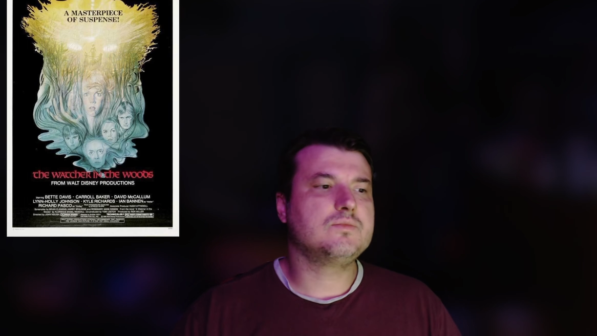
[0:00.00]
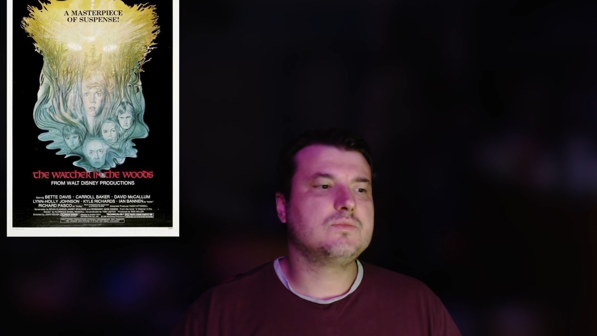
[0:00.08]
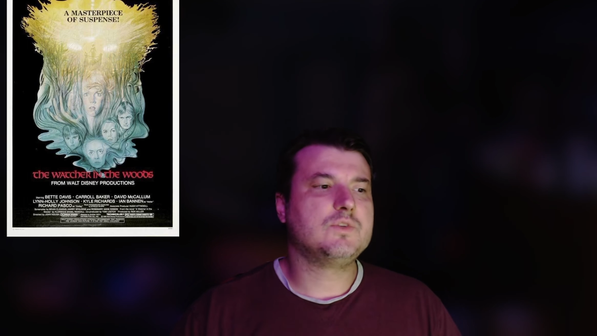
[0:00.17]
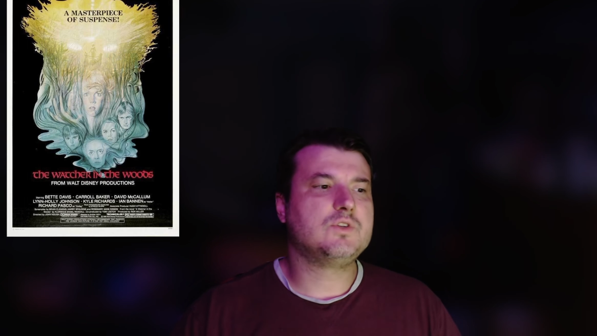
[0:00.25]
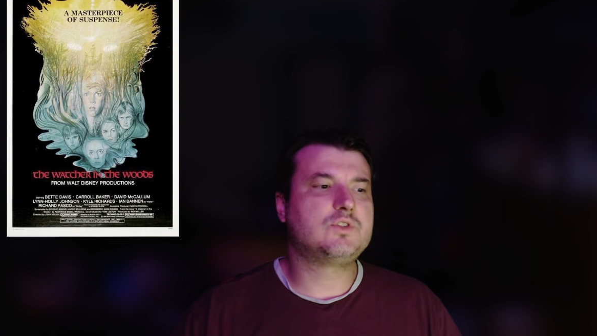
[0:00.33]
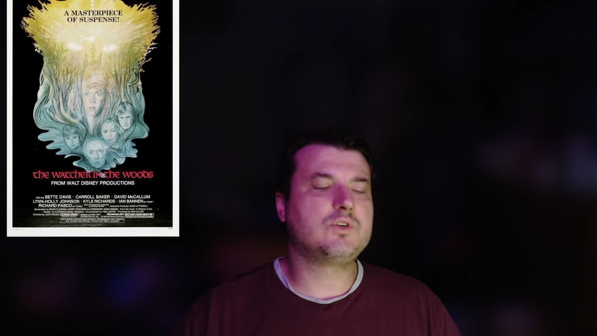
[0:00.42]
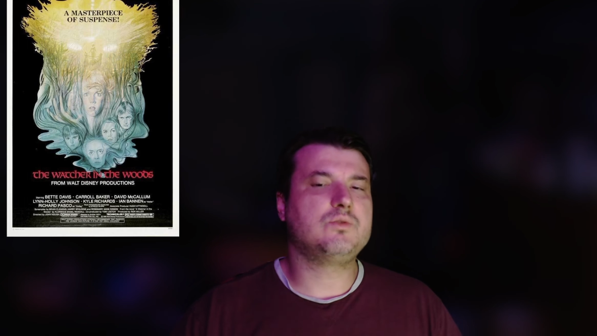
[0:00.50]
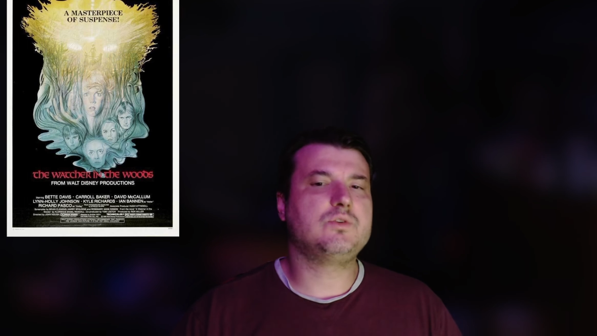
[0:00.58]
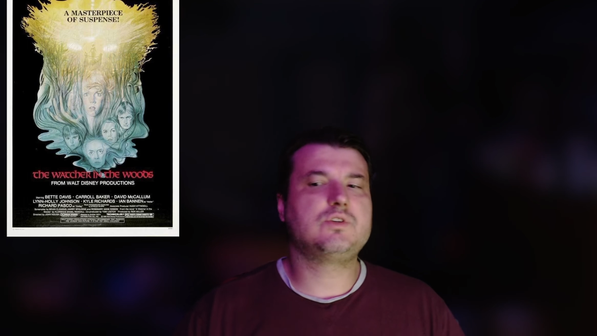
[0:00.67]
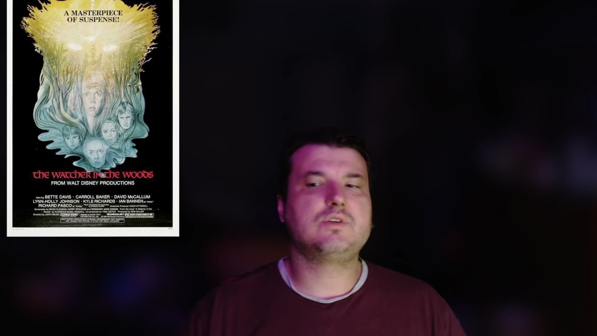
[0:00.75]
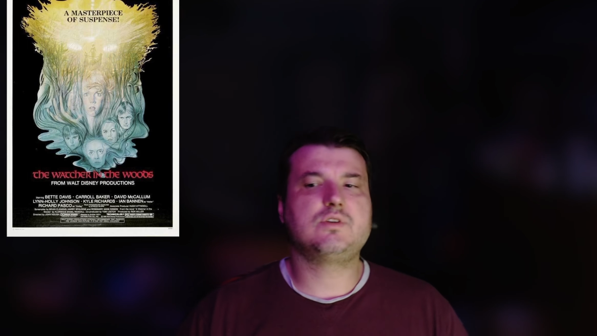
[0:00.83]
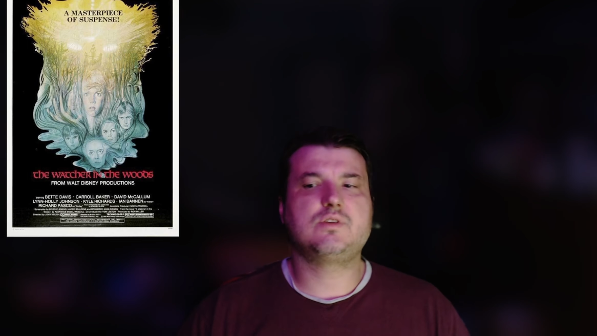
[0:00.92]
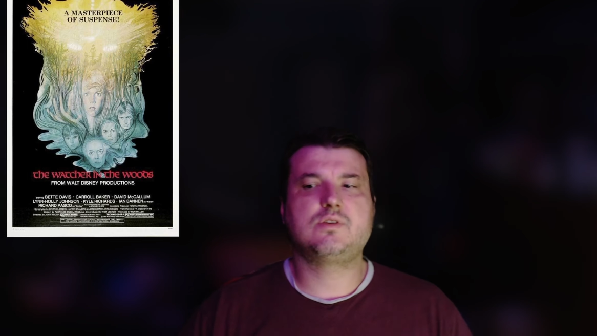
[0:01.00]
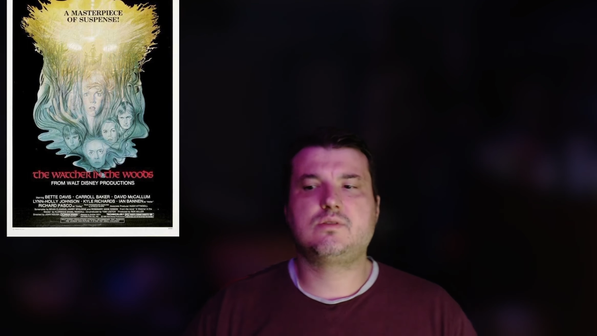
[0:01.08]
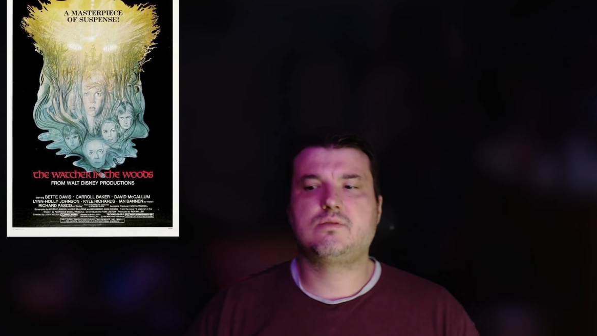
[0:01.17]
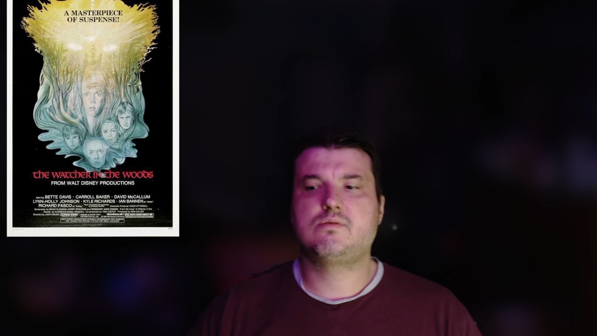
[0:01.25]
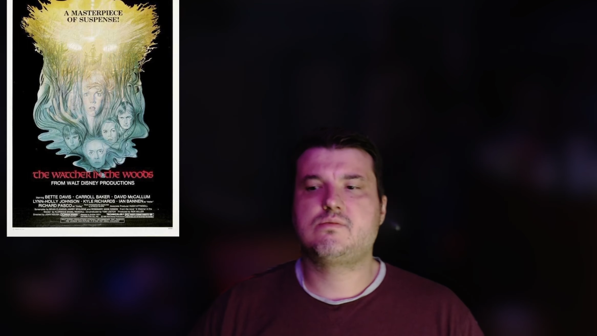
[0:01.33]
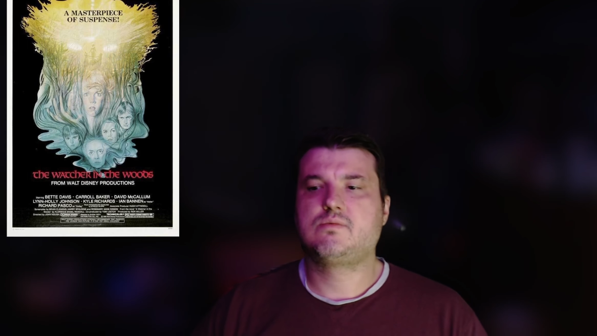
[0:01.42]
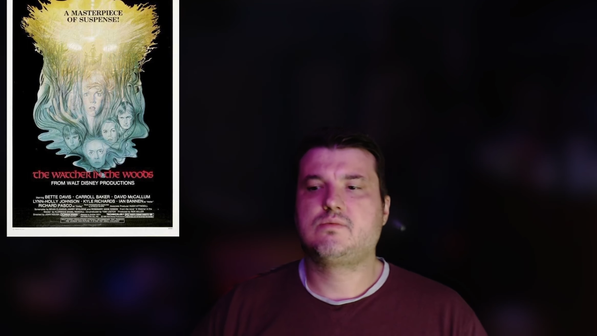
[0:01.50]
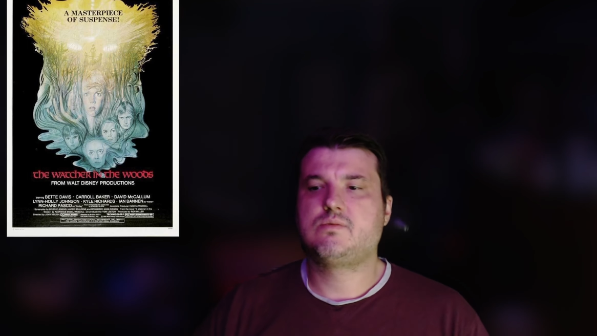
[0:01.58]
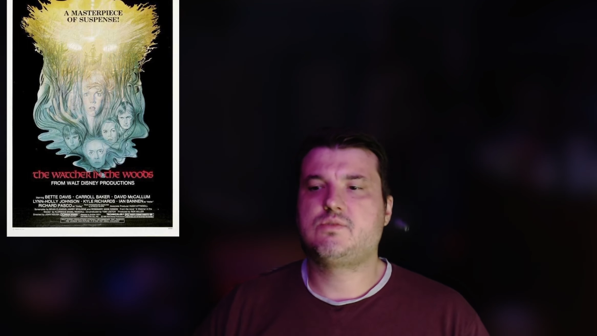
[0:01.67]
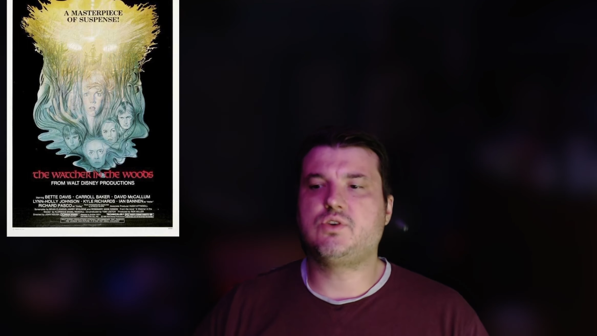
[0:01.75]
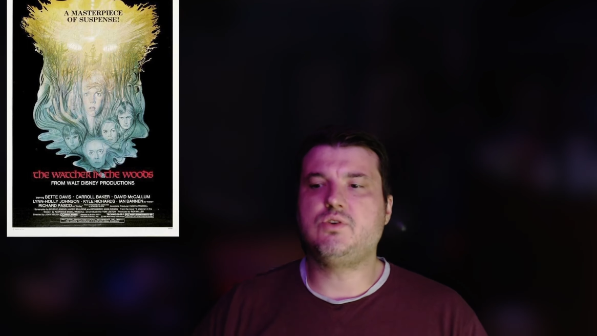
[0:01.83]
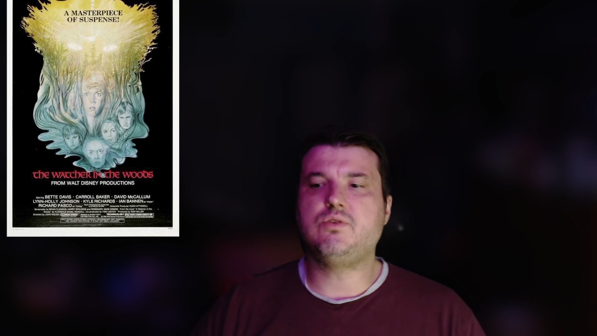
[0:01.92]
so
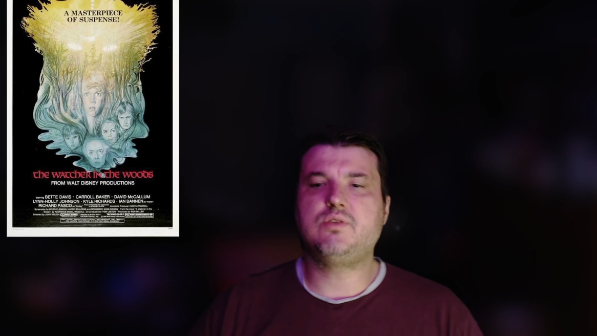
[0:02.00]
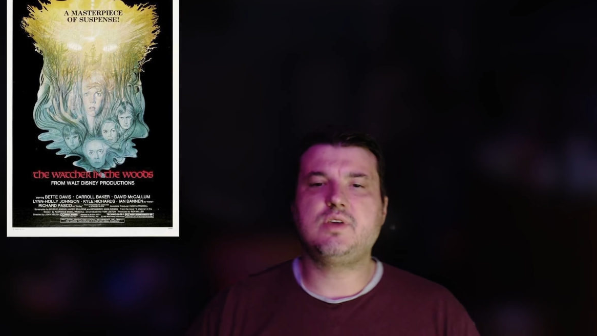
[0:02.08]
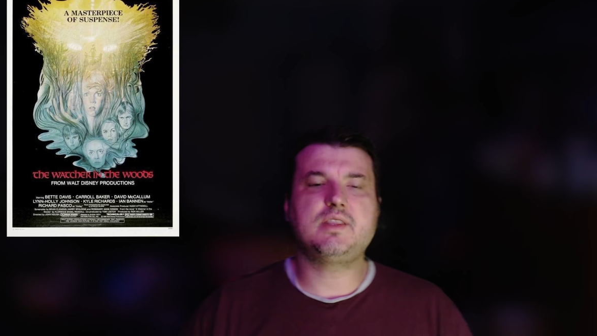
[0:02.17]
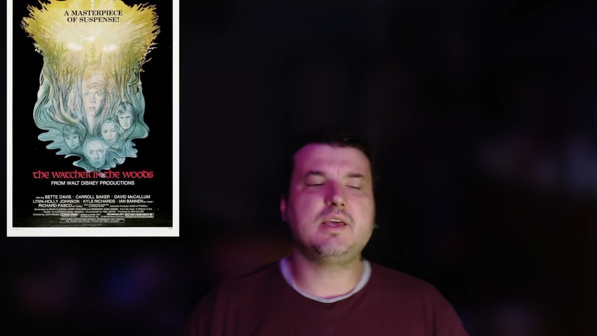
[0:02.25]
so you think